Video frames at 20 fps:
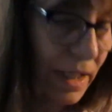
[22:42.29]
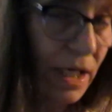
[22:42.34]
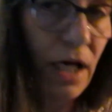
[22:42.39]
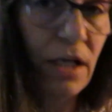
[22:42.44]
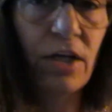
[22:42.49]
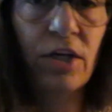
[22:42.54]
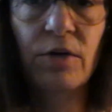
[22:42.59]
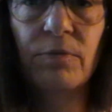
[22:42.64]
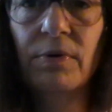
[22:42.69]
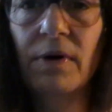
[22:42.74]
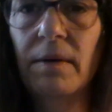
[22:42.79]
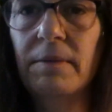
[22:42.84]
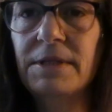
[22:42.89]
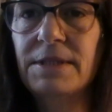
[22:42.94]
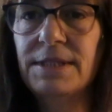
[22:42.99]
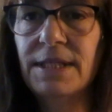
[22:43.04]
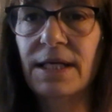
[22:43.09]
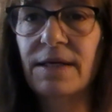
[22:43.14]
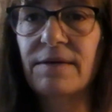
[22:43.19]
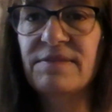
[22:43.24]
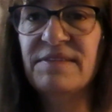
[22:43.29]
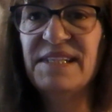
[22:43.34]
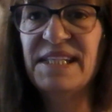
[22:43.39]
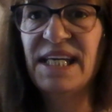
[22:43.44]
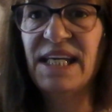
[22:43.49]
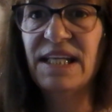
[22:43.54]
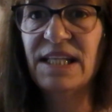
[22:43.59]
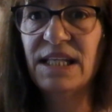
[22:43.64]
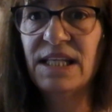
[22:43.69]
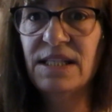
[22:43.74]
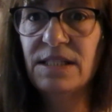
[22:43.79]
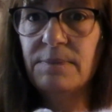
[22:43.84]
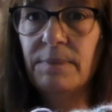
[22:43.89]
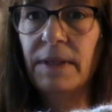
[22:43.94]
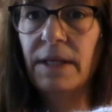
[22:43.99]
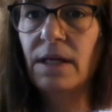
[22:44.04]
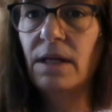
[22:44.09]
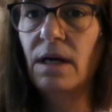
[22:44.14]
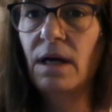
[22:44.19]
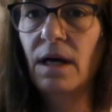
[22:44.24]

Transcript: I know you're probably sick of seeing this, but